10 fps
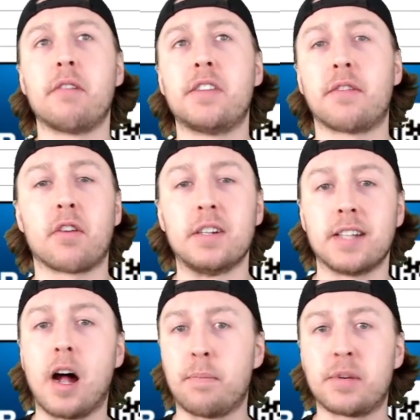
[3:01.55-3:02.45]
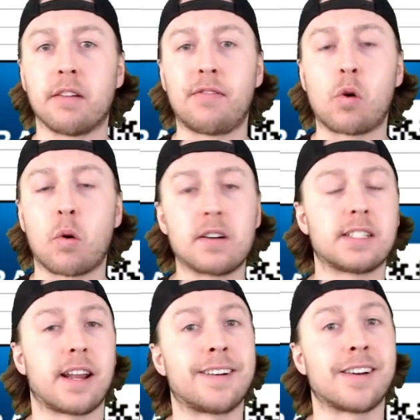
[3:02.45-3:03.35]
of different top-tier
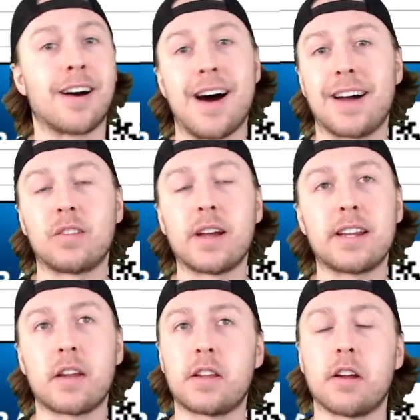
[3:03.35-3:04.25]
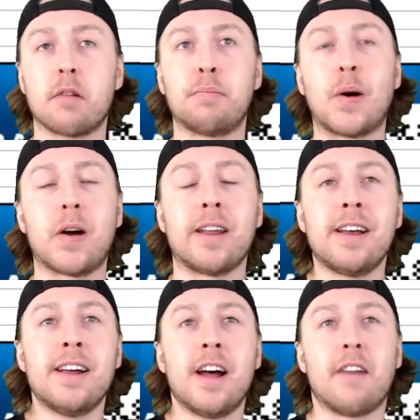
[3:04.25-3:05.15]
forwards that I could have highlighted here, but
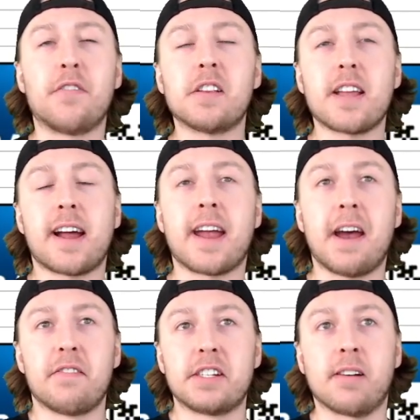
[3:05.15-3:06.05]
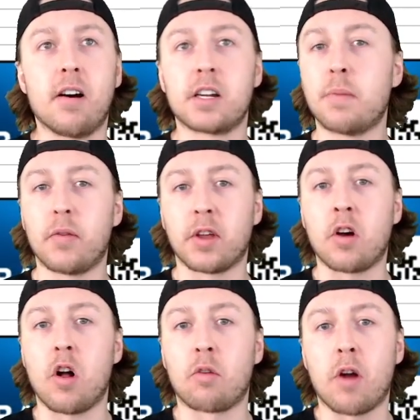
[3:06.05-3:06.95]
I feel like I haven't talked about the
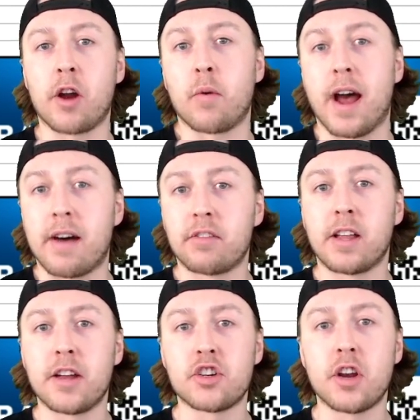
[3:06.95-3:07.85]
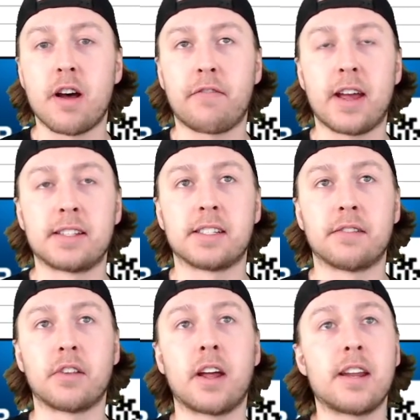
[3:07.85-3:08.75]
Colorado Avalanche enough as
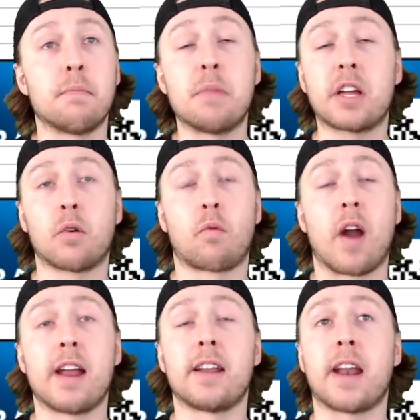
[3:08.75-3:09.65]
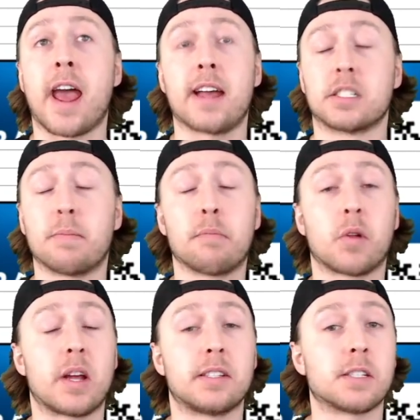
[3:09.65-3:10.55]
of late, and Mikko Rantanen has been
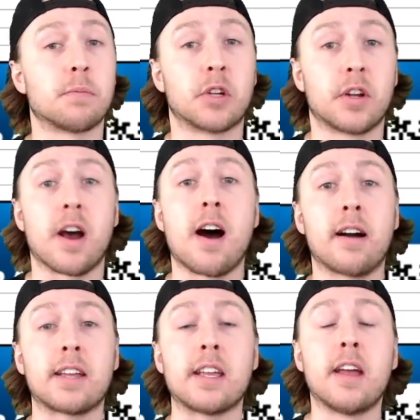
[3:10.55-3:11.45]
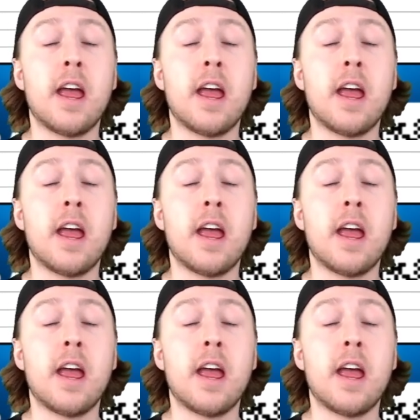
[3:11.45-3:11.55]
playing some good hockey